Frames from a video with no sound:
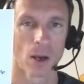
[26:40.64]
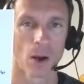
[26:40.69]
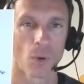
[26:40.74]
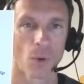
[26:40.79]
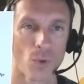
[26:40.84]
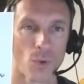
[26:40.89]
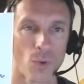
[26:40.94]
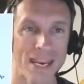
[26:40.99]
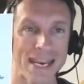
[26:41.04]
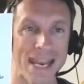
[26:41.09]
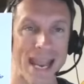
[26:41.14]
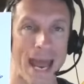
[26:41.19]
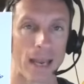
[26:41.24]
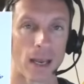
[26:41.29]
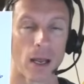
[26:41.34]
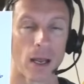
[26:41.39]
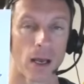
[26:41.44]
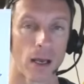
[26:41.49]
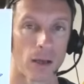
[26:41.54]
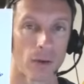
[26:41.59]
We get,
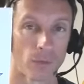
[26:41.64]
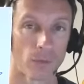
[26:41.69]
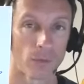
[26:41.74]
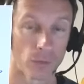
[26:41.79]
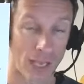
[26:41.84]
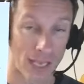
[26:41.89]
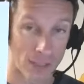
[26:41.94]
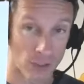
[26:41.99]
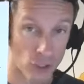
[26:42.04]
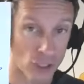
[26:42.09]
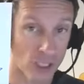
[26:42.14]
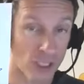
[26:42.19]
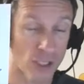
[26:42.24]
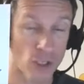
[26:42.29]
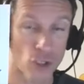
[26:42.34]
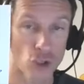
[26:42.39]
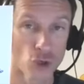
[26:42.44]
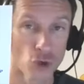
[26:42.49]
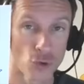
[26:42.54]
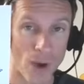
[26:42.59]
just in the
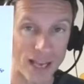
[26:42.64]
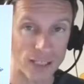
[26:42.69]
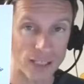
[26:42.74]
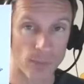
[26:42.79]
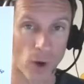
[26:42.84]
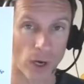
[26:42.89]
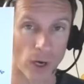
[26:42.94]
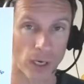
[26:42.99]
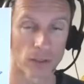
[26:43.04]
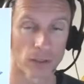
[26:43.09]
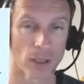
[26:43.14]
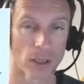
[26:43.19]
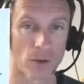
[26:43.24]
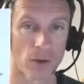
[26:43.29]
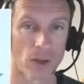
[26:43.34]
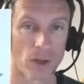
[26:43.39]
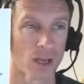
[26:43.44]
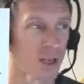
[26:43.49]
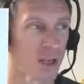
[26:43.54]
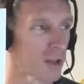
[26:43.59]
US market
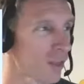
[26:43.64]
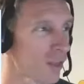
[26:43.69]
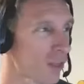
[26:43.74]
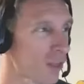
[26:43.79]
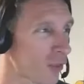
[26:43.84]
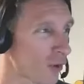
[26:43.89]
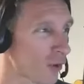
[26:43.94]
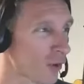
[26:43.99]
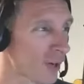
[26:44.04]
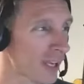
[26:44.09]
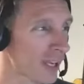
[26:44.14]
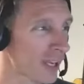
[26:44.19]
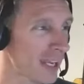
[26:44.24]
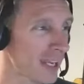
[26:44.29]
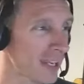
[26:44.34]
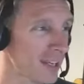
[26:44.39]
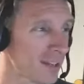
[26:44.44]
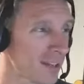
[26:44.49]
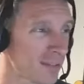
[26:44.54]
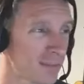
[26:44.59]
alone,
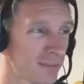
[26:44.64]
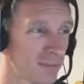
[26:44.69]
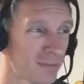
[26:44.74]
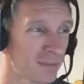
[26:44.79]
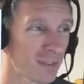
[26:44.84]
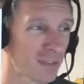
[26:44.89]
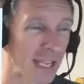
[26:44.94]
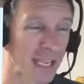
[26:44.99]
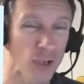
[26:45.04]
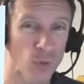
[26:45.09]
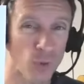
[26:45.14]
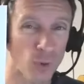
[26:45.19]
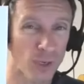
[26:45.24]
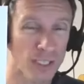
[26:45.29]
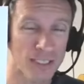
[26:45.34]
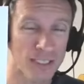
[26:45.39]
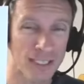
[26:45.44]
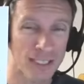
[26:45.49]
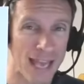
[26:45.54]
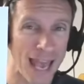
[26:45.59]
30
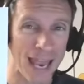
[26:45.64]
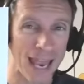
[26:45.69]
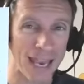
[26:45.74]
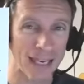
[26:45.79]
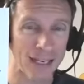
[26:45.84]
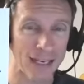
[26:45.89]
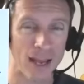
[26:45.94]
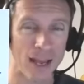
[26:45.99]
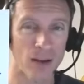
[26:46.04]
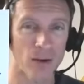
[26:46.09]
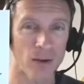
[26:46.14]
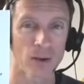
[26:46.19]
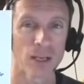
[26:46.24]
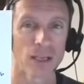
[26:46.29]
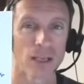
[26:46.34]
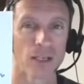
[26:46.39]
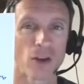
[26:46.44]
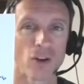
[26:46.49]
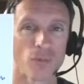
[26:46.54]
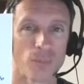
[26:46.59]
inquiries a day now.
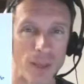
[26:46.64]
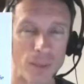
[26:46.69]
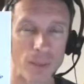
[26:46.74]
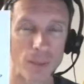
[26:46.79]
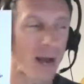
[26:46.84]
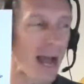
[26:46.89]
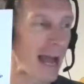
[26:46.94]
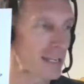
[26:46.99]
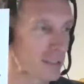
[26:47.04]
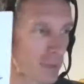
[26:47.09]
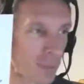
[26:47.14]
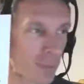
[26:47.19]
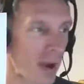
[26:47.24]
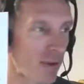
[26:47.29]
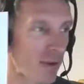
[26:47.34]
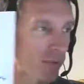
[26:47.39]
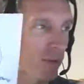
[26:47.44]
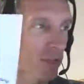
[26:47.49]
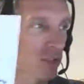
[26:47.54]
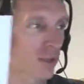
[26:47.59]
If people ask me about
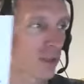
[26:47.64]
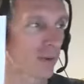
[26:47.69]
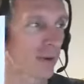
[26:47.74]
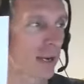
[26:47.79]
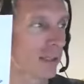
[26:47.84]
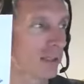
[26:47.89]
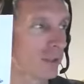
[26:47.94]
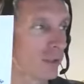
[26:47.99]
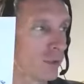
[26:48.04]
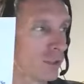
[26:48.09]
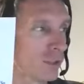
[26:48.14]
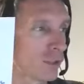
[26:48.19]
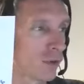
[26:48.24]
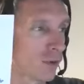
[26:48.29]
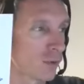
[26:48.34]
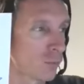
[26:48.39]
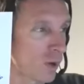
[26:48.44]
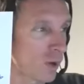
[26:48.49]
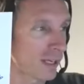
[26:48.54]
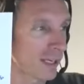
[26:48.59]
Profit First, I already alluded to it,
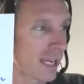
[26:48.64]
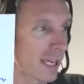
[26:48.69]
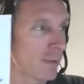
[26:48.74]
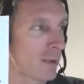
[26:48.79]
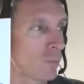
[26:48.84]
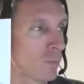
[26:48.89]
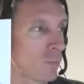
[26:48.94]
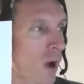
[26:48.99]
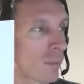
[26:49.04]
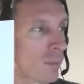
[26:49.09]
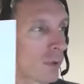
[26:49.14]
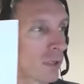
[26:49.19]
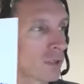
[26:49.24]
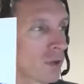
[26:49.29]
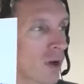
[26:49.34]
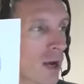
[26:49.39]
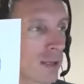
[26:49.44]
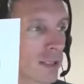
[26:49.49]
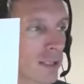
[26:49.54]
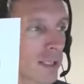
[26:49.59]
and one came in while we were
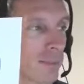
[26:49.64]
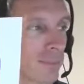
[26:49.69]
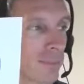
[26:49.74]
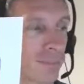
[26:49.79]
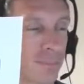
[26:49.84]
talking.